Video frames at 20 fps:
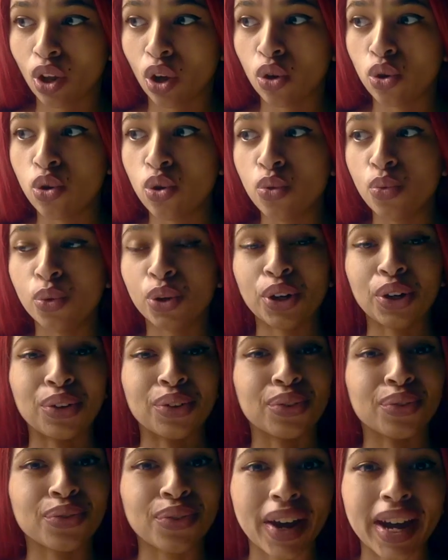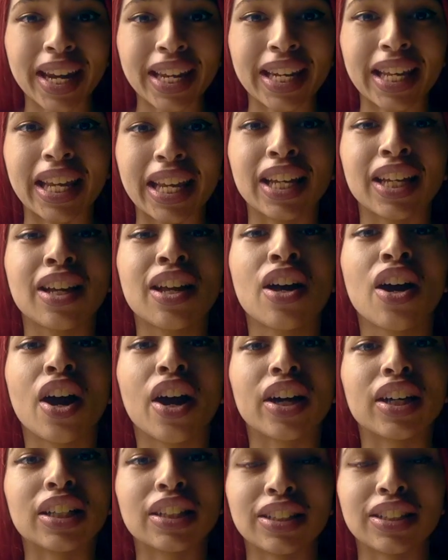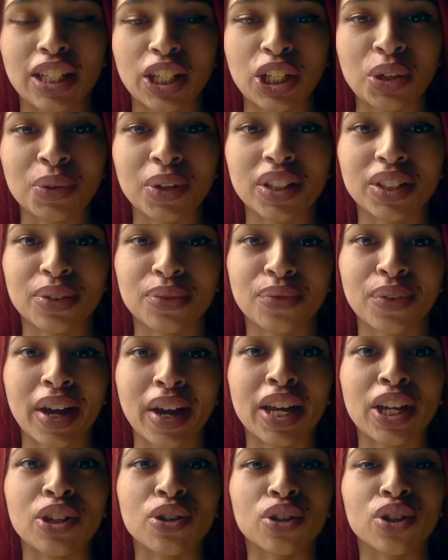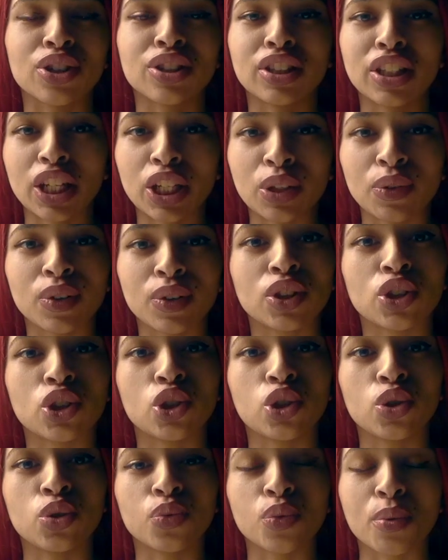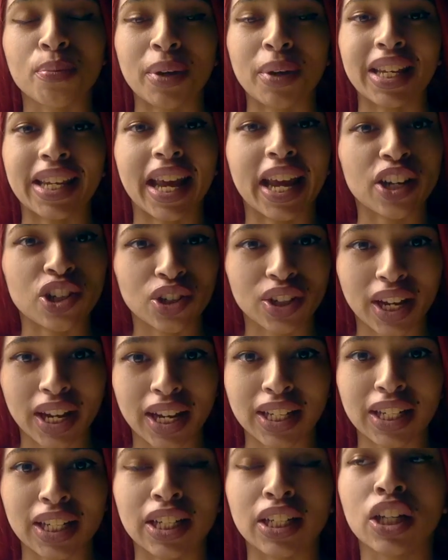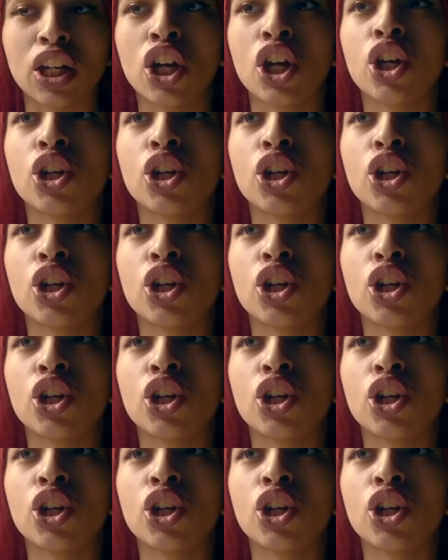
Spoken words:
who were fighting are continuing to fight. You're continuing to remain educated.